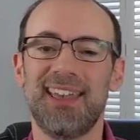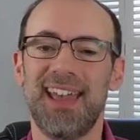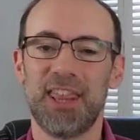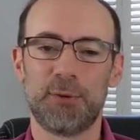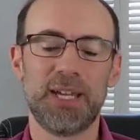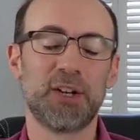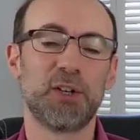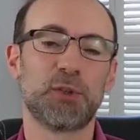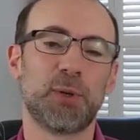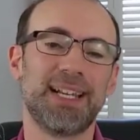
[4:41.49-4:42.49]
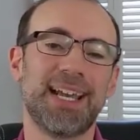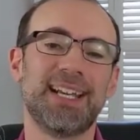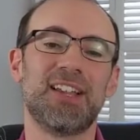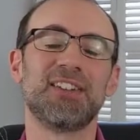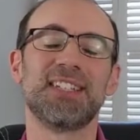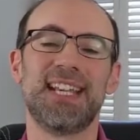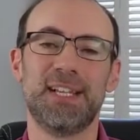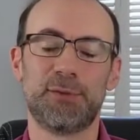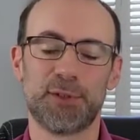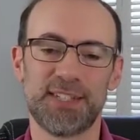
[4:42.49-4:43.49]
at
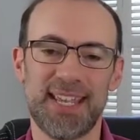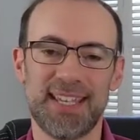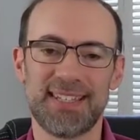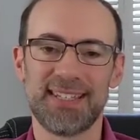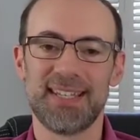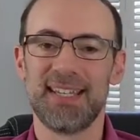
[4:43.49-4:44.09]
$329.84.